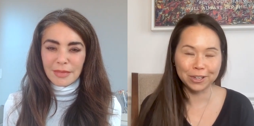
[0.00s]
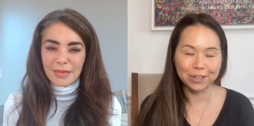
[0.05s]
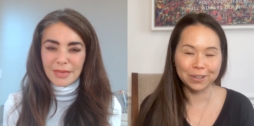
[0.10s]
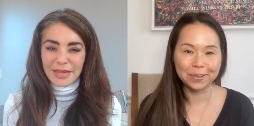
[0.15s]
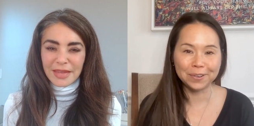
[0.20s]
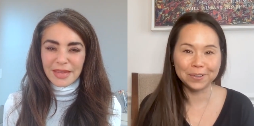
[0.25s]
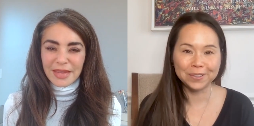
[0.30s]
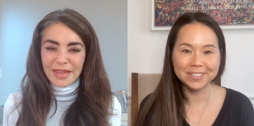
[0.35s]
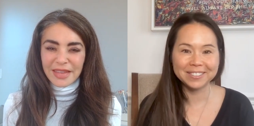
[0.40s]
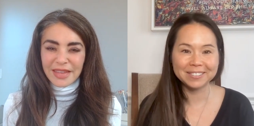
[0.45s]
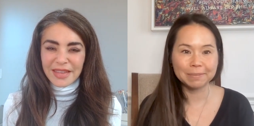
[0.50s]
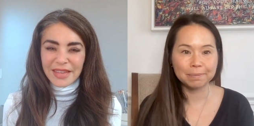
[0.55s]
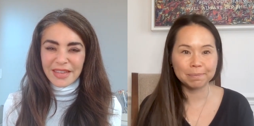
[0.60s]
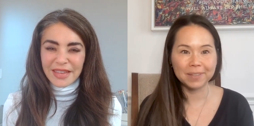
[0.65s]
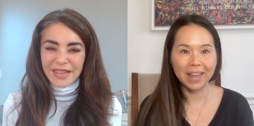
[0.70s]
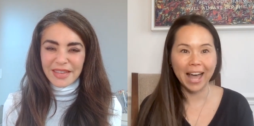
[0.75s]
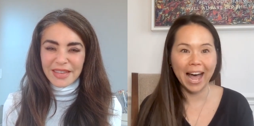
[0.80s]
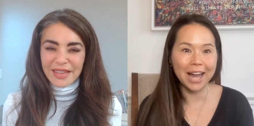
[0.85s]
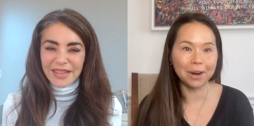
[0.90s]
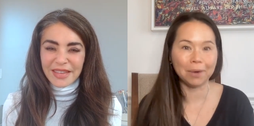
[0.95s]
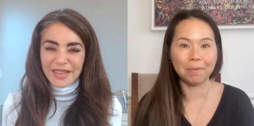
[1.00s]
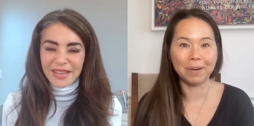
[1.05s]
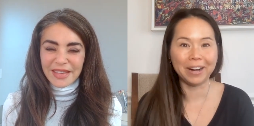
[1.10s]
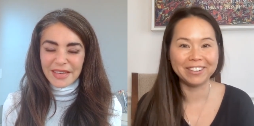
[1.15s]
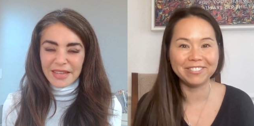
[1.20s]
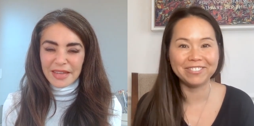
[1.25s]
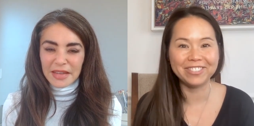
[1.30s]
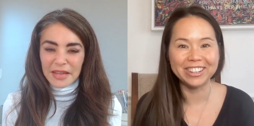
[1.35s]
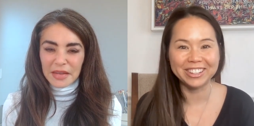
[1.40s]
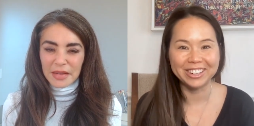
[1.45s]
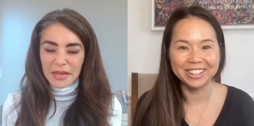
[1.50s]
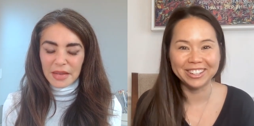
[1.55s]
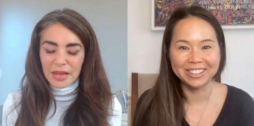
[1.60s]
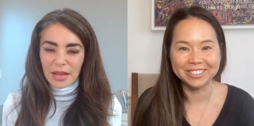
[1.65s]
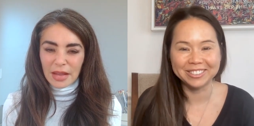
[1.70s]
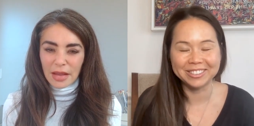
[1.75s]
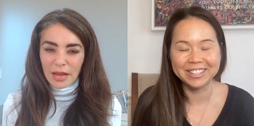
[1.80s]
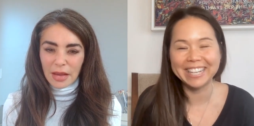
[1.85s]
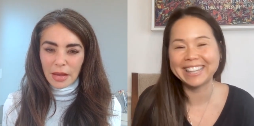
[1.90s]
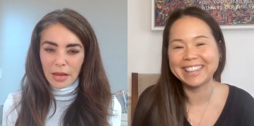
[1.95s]
Speaker 1: alone. I don't want to feel
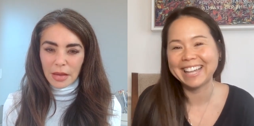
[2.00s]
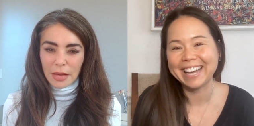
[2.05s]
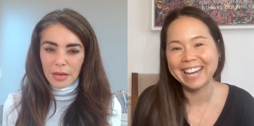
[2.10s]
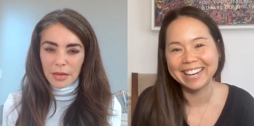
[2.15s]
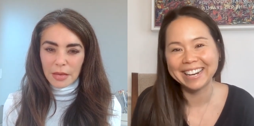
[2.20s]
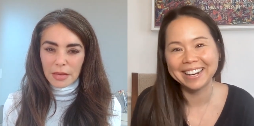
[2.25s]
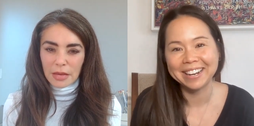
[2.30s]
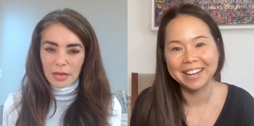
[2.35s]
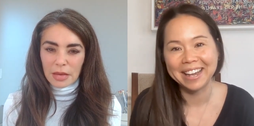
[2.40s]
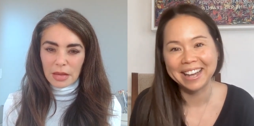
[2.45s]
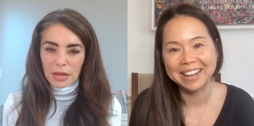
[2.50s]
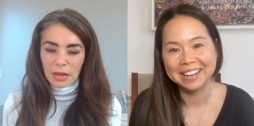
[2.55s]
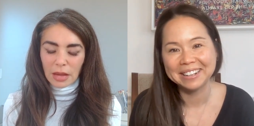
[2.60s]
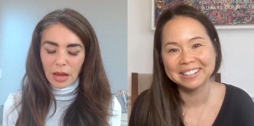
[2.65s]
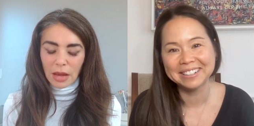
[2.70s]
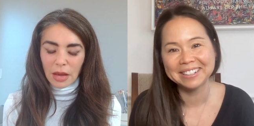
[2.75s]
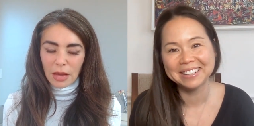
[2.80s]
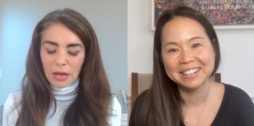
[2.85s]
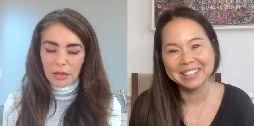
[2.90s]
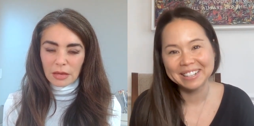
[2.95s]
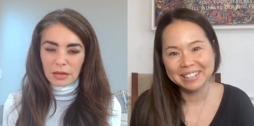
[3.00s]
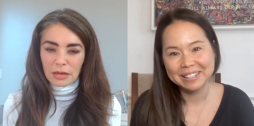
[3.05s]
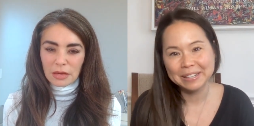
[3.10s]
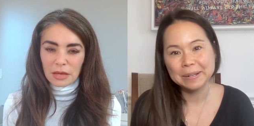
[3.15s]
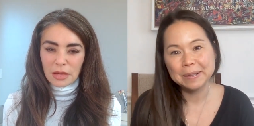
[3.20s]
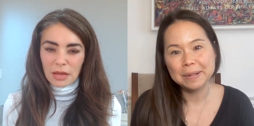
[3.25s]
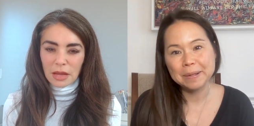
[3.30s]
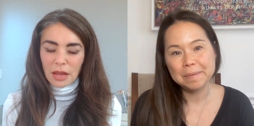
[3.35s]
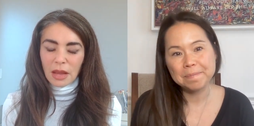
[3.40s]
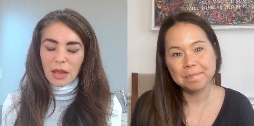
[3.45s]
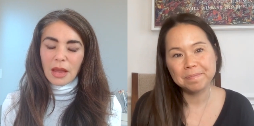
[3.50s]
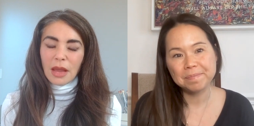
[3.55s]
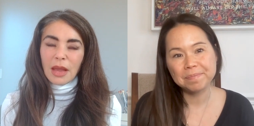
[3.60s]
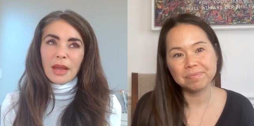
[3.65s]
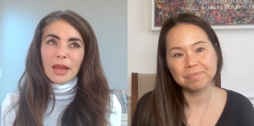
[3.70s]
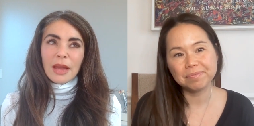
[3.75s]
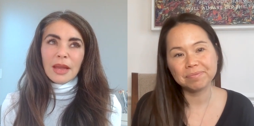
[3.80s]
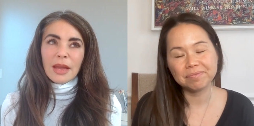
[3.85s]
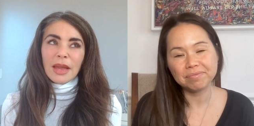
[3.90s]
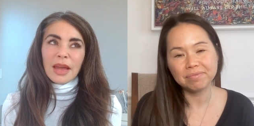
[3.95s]
alone like that again.
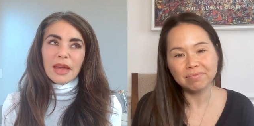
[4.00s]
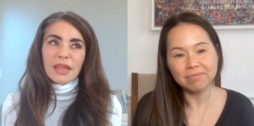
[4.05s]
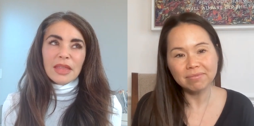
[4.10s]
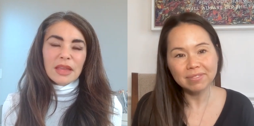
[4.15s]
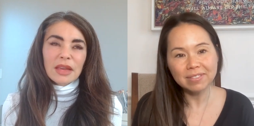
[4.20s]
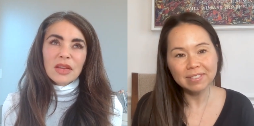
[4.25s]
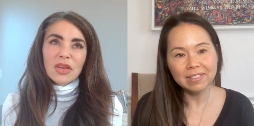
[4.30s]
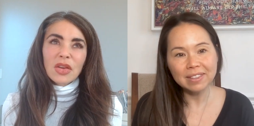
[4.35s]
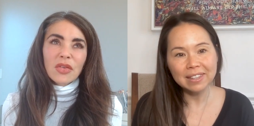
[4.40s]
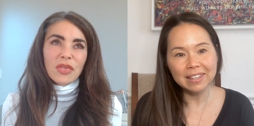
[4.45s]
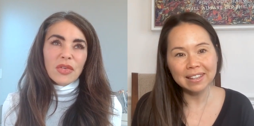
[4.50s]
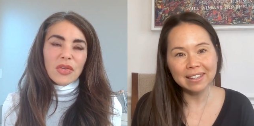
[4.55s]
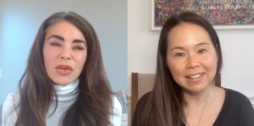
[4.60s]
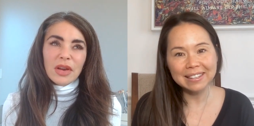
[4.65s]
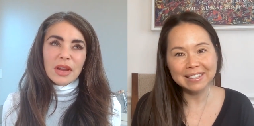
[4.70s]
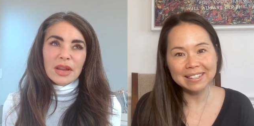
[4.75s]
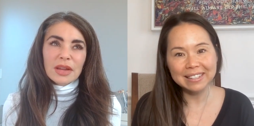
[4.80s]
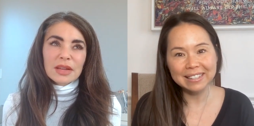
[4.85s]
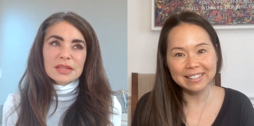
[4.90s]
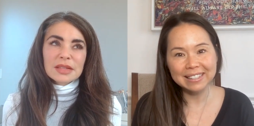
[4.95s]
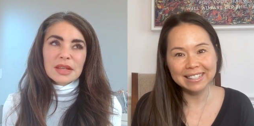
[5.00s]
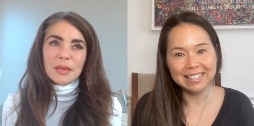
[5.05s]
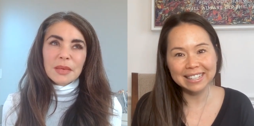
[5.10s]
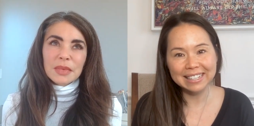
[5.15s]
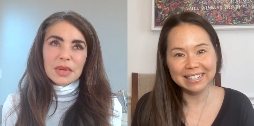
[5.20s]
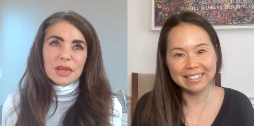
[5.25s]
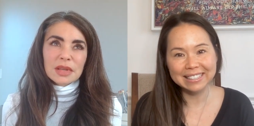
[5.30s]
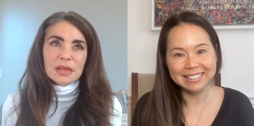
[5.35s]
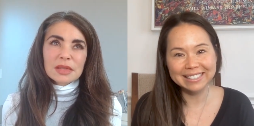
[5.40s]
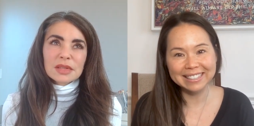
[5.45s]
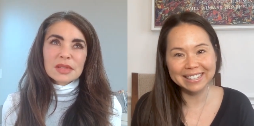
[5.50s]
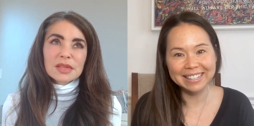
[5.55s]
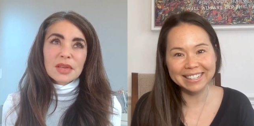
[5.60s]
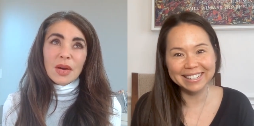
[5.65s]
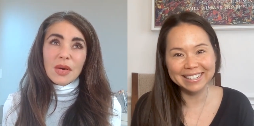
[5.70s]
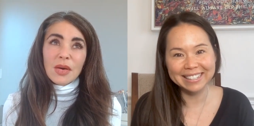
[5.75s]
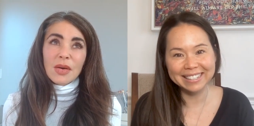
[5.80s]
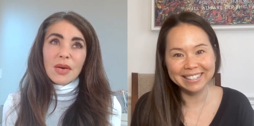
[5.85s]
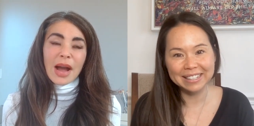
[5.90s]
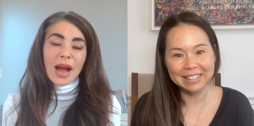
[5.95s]
Speaker 2: Kathleen, you've created something
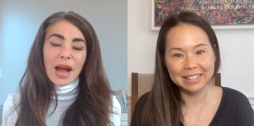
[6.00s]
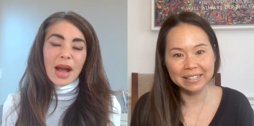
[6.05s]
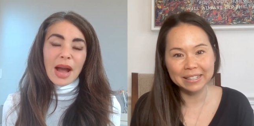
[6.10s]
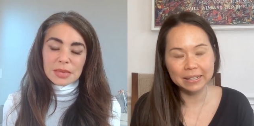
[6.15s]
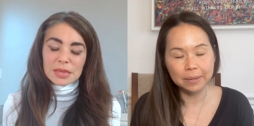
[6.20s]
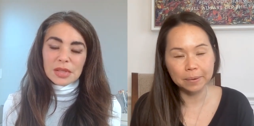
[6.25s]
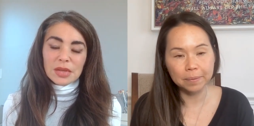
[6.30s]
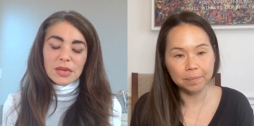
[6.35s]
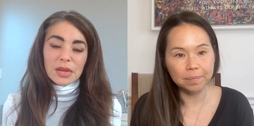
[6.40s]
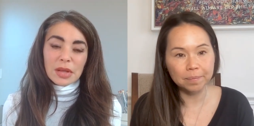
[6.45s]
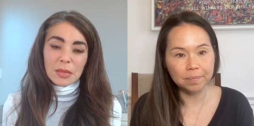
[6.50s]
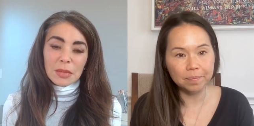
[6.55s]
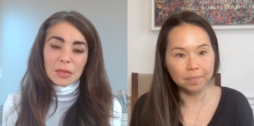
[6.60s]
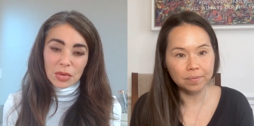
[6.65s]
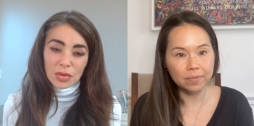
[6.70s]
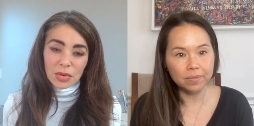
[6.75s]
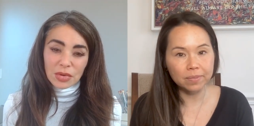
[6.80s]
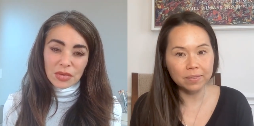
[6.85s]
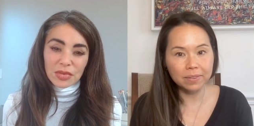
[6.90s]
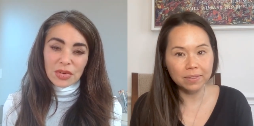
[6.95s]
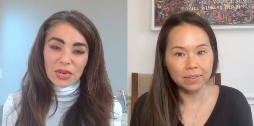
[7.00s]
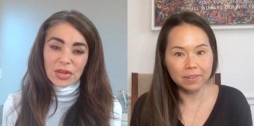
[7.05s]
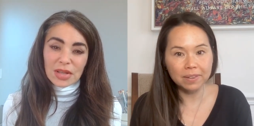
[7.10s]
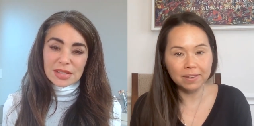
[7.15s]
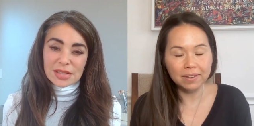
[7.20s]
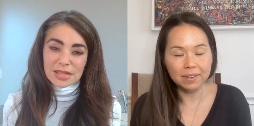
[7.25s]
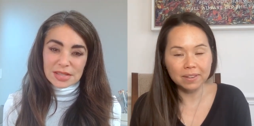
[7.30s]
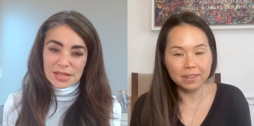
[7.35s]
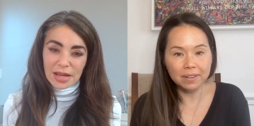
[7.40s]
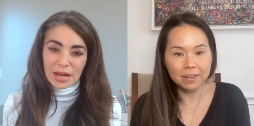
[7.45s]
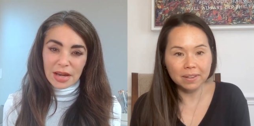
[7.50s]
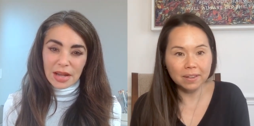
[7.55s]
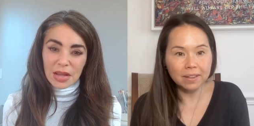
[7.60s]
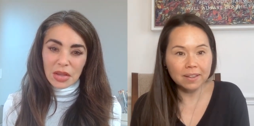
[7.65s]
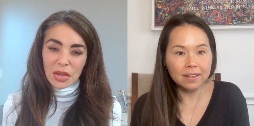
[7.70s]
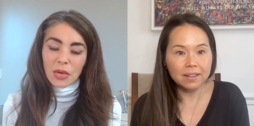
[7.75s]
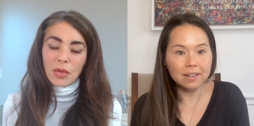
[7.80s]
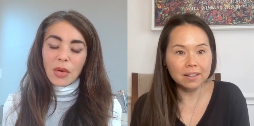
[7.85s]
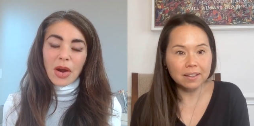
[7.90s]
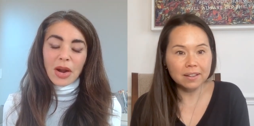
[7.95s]
so absolutely beautiful and
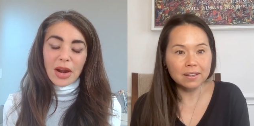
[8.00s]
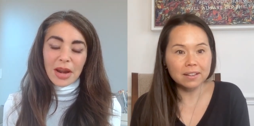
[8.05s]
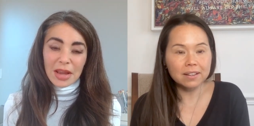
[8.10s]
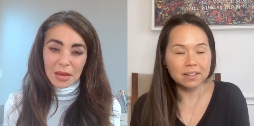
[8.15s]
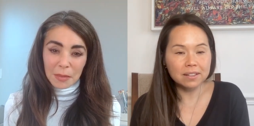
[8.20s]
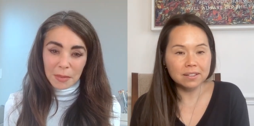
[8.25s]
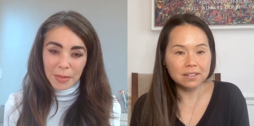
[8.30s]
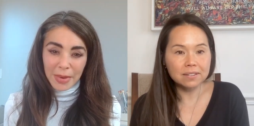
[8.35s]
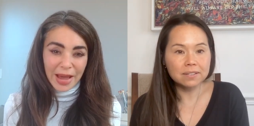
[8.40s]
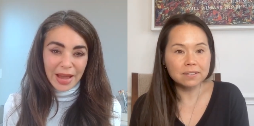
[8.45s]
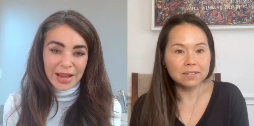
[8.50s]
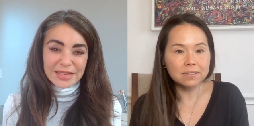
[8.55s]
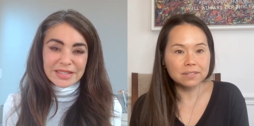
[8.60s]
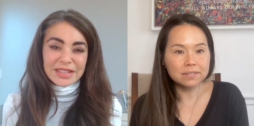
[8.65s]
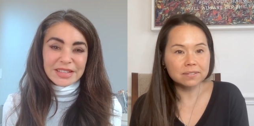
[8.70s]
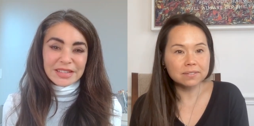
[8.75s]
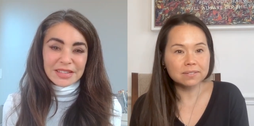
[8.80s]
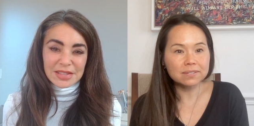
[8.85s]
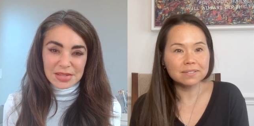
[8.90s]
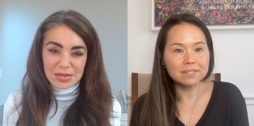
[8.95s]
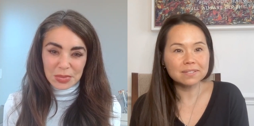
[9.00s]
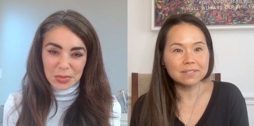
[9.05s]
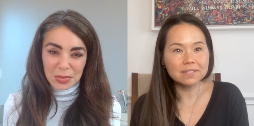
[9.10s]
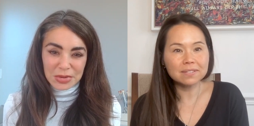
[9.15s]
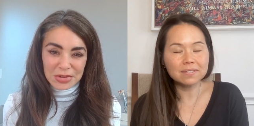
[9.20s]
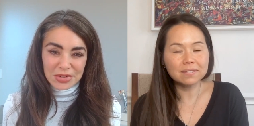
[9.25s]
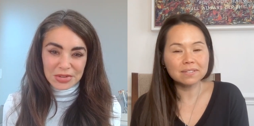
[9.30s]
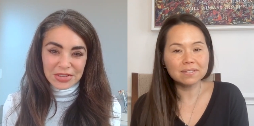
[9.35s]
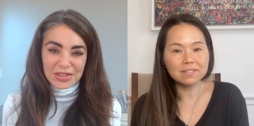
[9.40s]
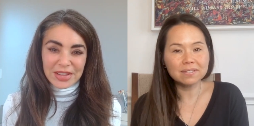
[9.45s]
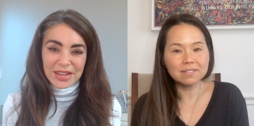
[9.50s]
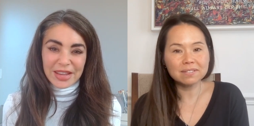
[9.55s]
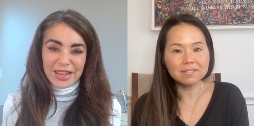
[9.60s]
stunning. You are impacting this world